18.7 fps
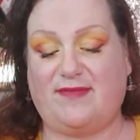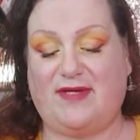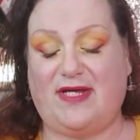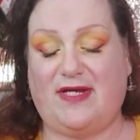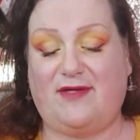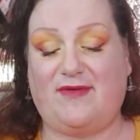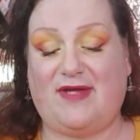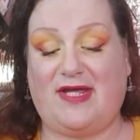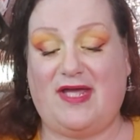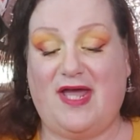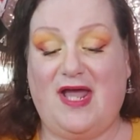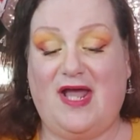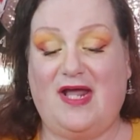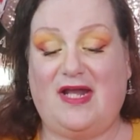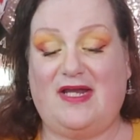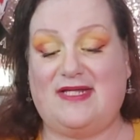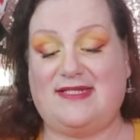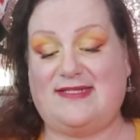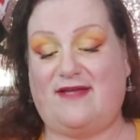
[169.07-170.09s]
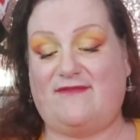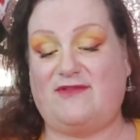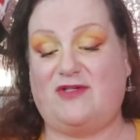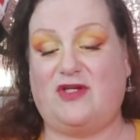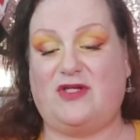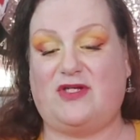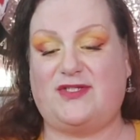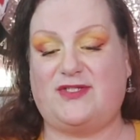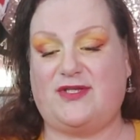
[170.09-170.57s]
But anyway, let's have a
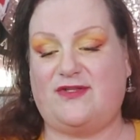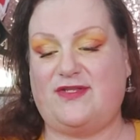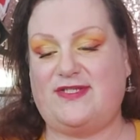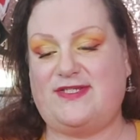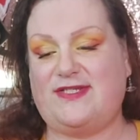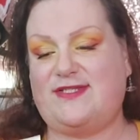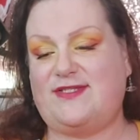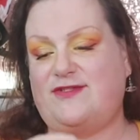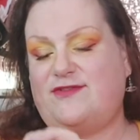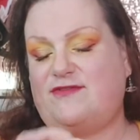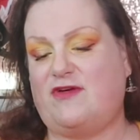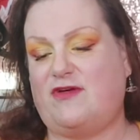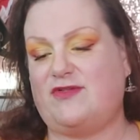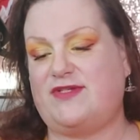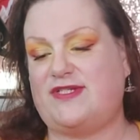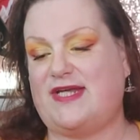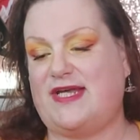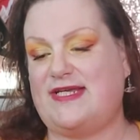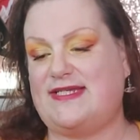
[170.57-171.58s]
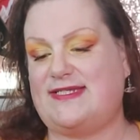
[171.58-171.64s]
look. So this is the scroll today.